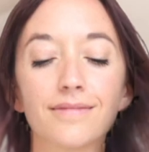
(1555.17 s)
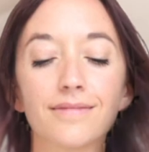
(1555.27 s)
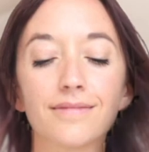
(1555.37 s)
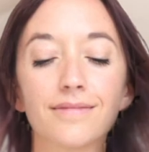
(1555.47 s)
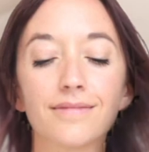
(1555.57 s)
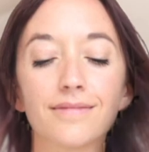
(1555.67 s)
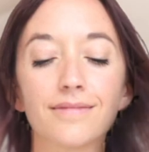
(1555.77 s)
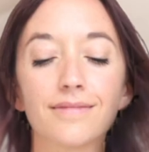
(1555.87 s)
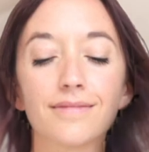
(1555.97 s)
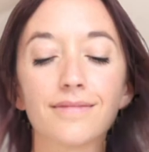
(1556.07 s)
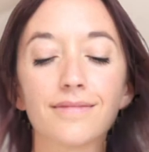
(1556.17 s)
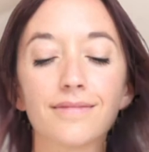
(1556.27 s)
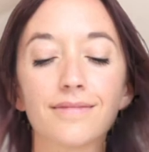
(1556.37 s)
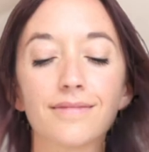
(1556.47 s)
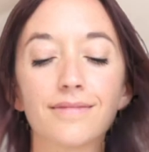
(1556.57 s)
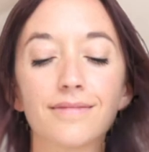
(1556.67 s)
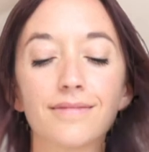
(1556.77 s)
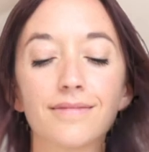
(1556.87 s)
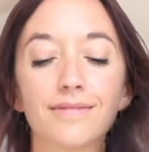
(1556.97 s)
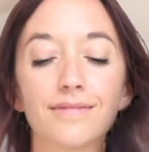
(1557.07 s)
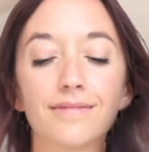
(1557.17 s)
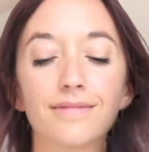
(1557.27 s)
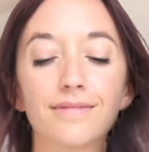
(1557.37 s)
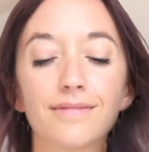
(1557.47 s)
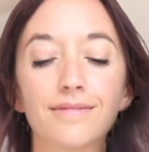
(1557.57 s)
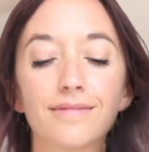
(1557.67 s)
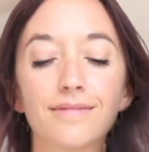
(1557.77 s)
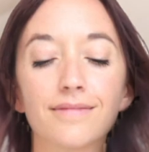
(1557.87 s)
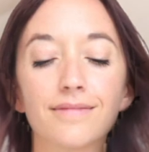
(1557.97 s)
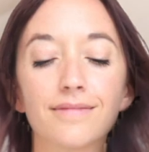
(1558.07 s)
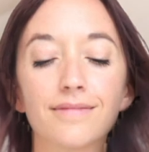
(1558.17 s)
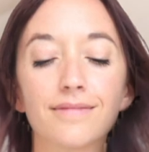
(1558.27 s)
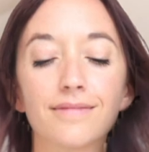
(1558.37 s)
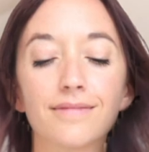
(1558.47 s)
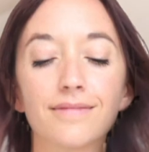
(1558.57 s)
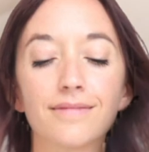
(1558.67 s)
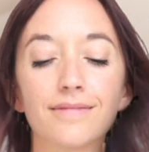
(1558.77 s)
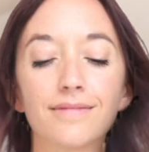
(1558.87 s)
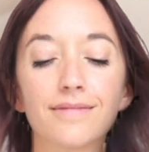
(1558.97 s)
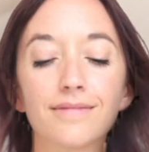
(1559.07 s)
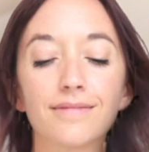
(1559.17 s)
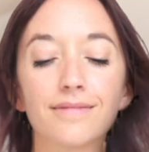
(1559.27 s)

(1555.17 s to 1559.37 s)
(silence)